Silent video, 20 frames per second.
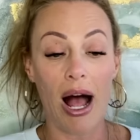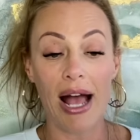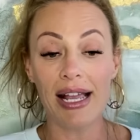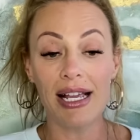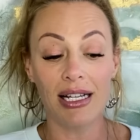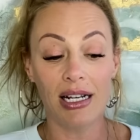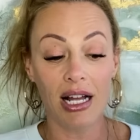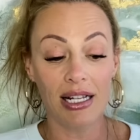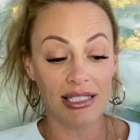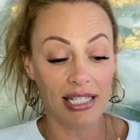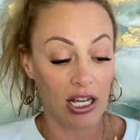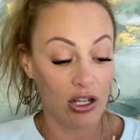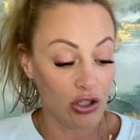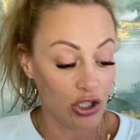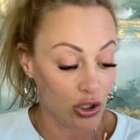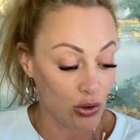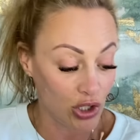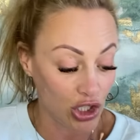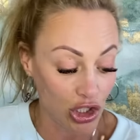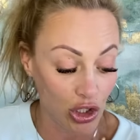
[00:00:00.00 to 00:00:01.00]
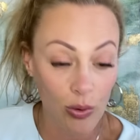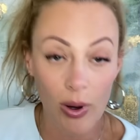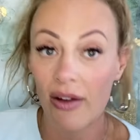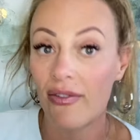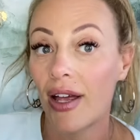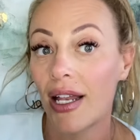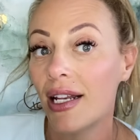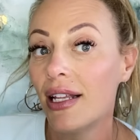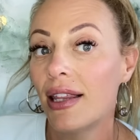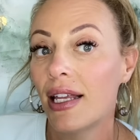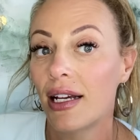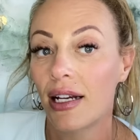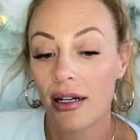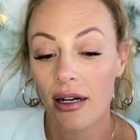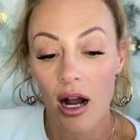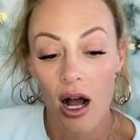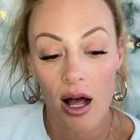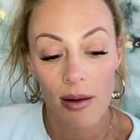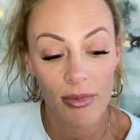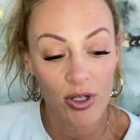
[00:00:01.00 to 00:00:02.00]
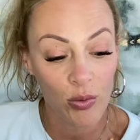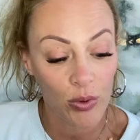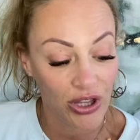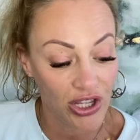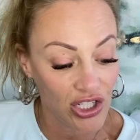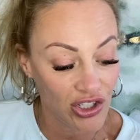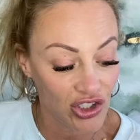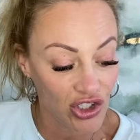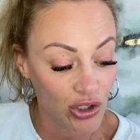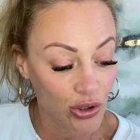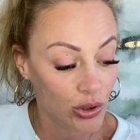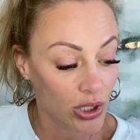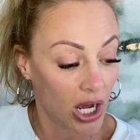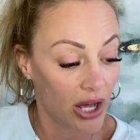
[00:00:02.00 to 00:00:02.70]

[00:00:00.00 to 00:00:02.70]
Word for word: I cannot tell you that you have anything in common with this dude